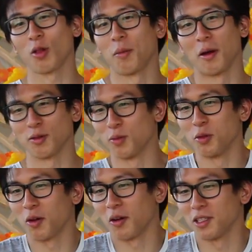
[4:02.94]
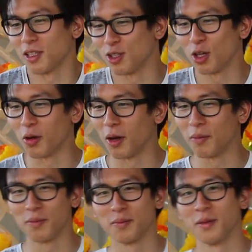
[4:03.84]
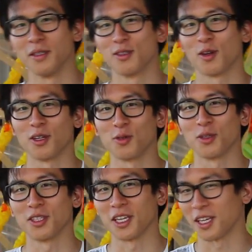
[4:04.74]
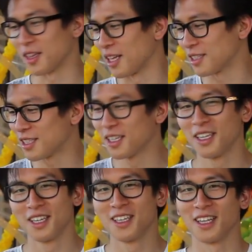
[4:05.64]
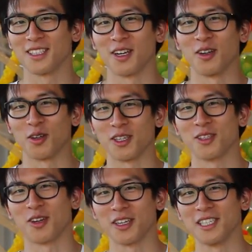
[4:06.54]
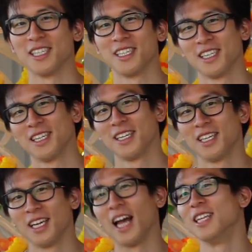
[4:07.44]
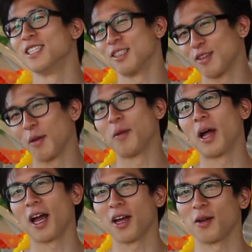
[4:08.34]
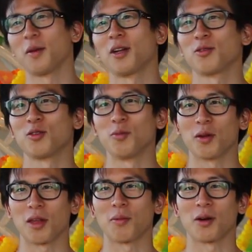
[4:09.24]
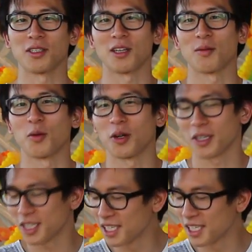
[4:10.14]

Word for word: told them I was a balloon artist and showed up and started twisting, and that's that's how it all got started. At least, it's, but I, I, don't, I don't do birthday parties anymore.